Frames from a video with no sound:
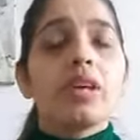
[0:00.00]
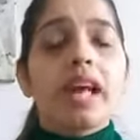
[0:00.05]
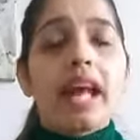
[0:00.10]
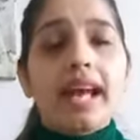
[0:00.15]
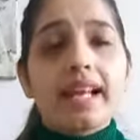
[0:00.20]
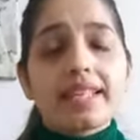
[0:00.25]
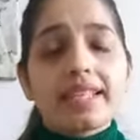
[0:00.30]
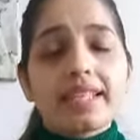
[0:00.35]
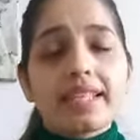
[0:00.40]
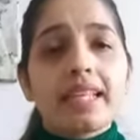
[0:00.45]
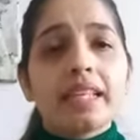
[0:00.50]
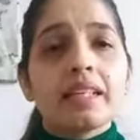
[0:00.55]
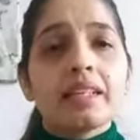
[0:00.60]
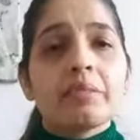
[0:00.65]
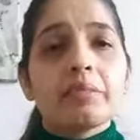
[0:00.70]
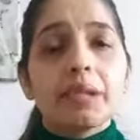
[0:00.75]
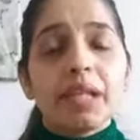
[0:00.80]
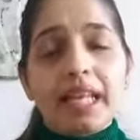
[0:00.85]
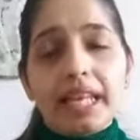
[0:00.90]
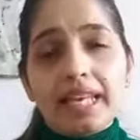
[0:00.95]
relaxing
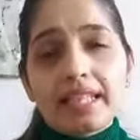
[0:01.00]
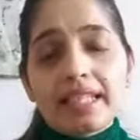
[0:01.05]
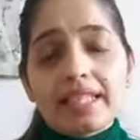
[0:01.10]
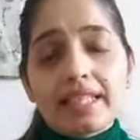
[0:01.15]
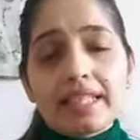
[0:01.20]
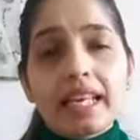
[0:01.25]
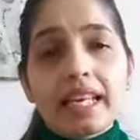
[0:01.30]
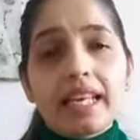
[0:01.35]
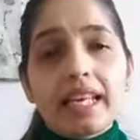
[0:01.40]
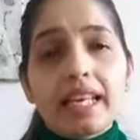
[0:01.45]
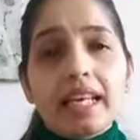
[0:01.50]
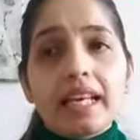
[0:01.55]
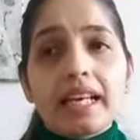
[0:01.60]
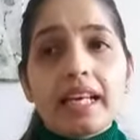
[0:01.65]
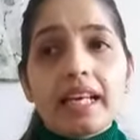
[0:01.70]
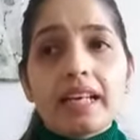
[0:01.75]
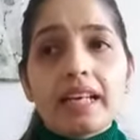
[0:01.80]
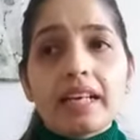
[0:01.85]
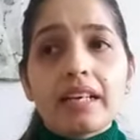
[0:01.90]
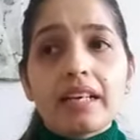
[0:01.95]
place
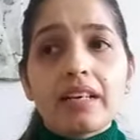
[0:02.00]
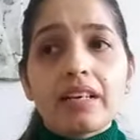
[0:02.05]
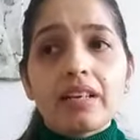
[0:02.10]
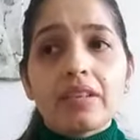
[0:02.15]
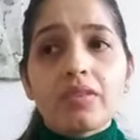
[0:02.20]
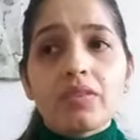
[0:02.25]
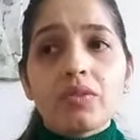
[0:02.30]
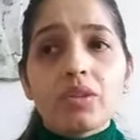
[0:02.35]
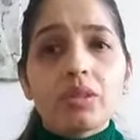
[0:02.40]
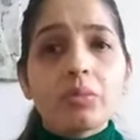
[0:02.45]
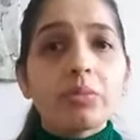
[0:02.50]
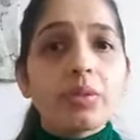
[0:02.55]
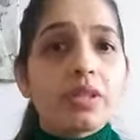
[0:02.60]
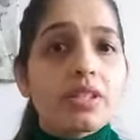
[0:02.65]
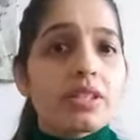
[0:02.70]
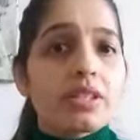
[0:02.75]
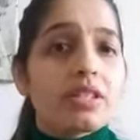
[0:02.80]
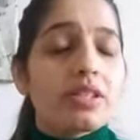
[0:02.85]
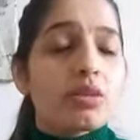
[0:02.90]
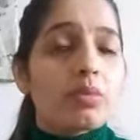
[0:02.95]
for the
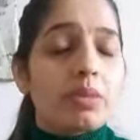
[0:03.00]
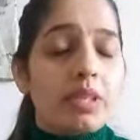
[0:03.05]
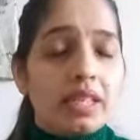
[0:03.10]
person